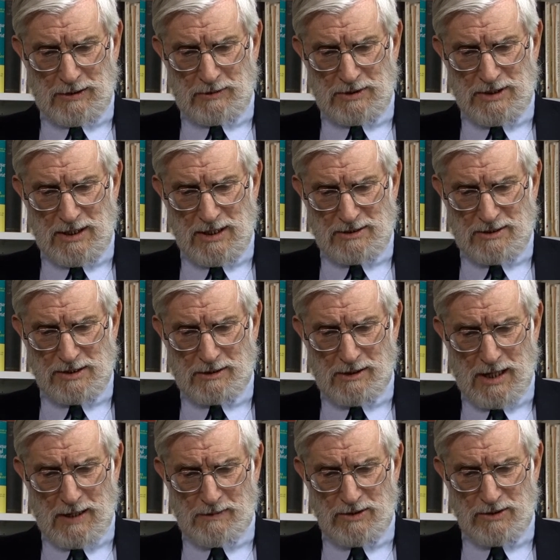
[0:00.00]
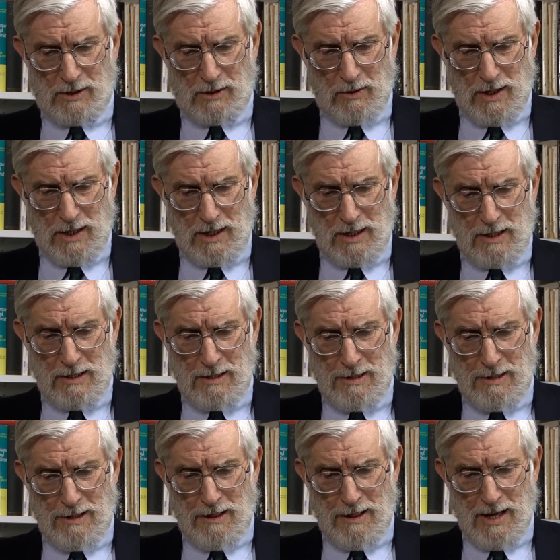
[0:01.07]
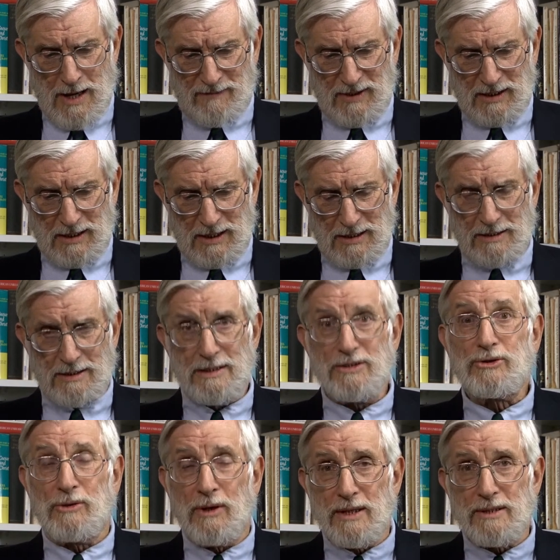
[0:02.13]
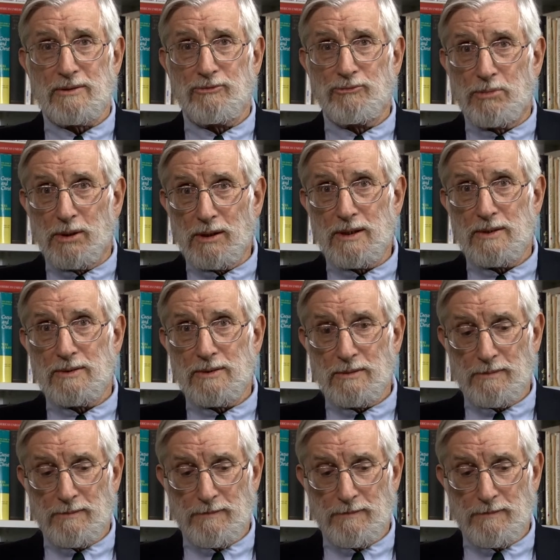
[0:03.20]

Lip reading: which he has described as already having a distrust of police.